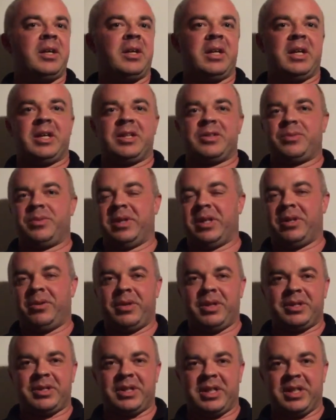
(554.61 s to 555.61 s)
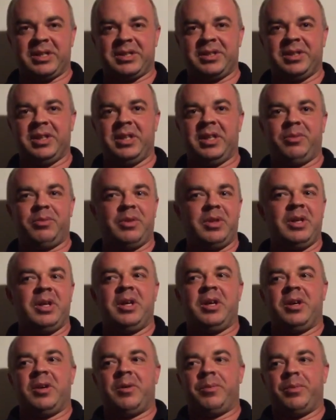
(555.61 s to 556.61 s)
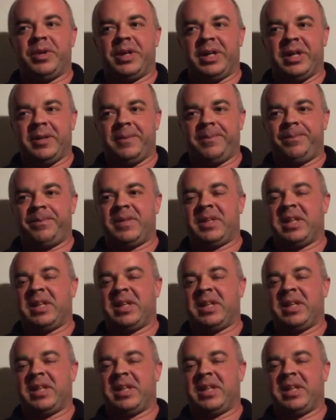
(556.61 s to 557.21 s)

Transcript: Yes, we all want to try to sleep, but